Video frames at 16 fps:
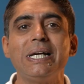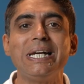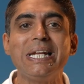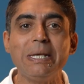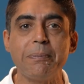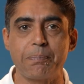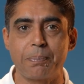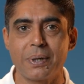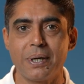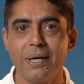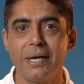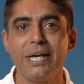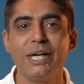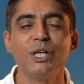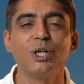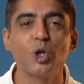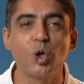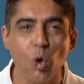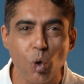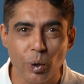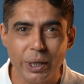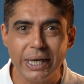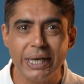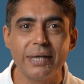leap in
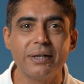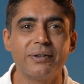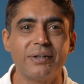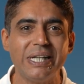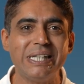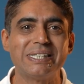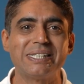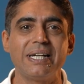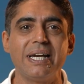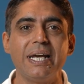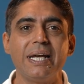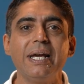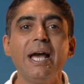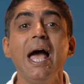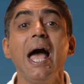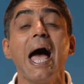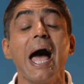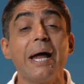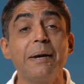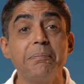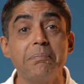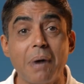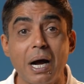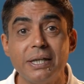coding, reasoning,
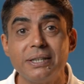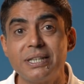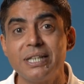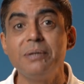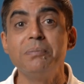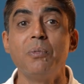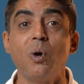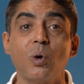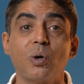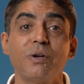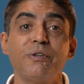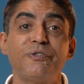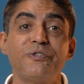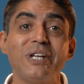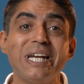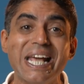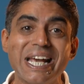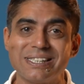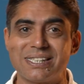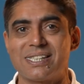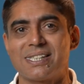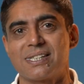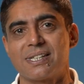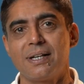and multimodal
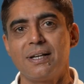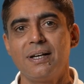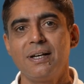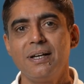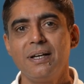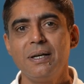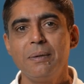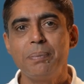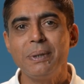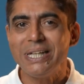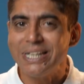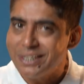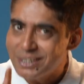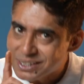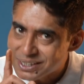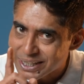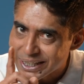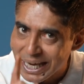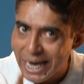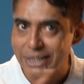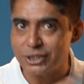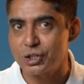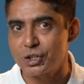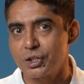finesse. But here's the
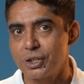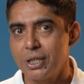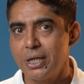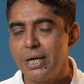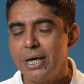catch.